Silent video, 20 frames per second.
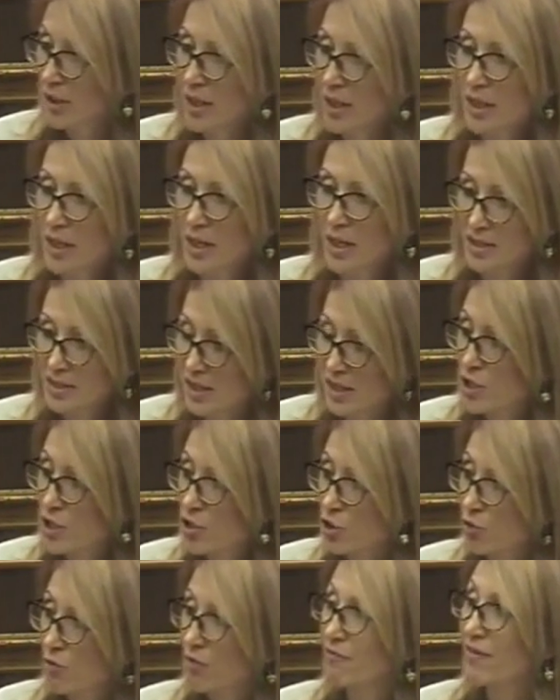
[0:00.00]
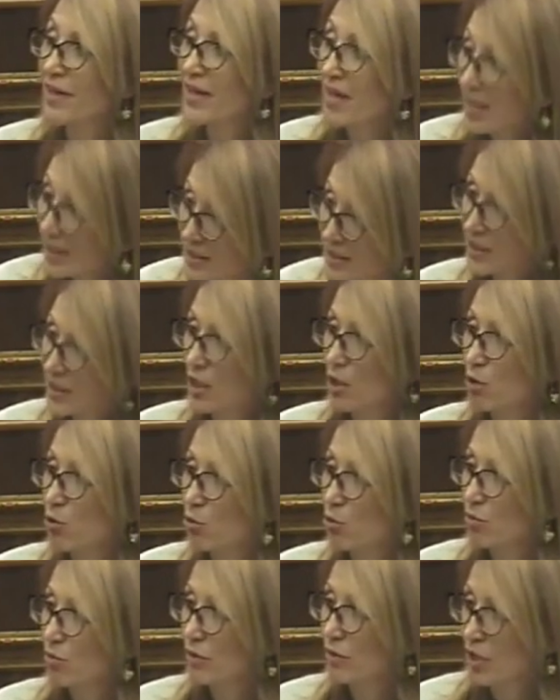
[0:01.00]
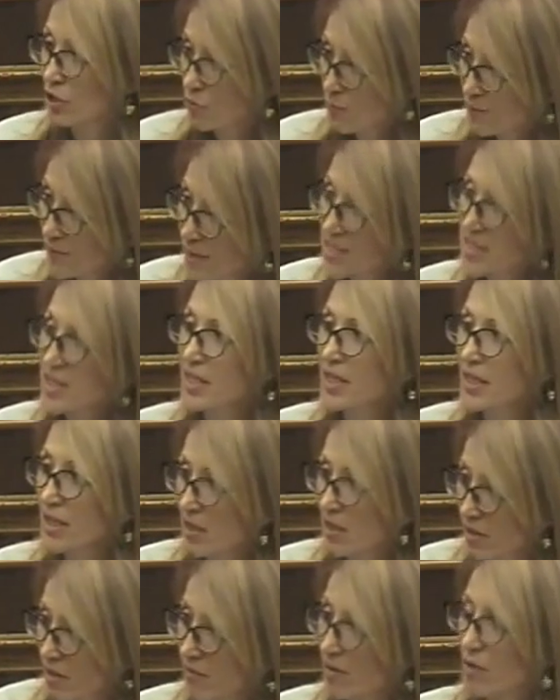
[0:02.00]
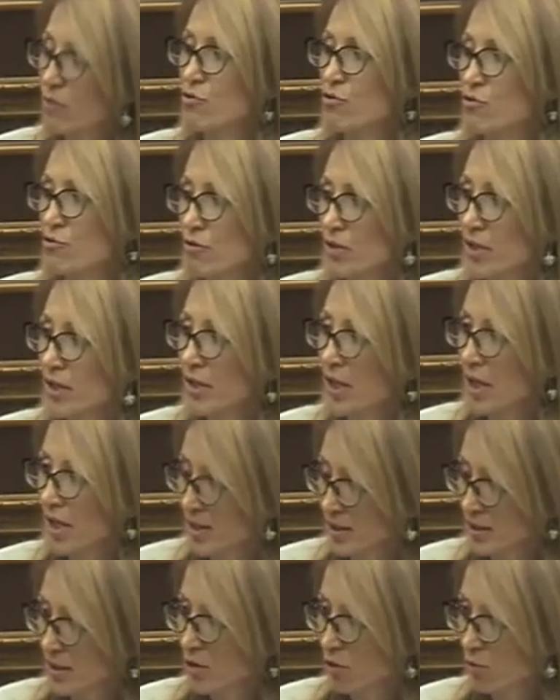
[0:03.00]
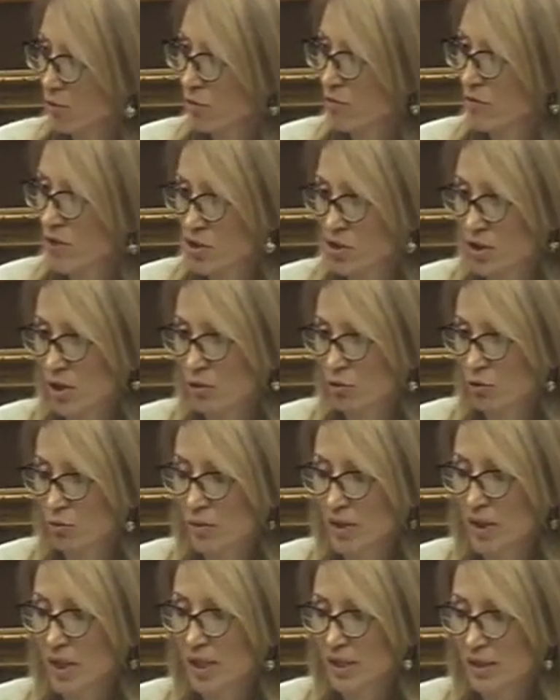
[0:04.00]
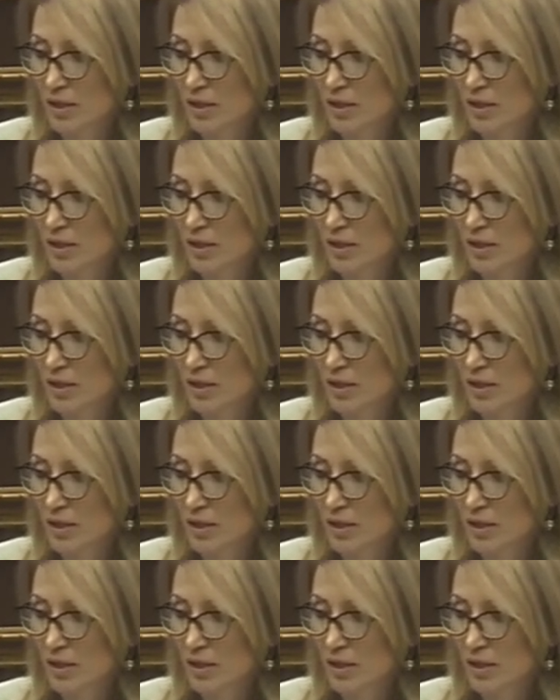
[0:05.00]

toolkit the parliament may apply to oversee the performance of the government in this respect.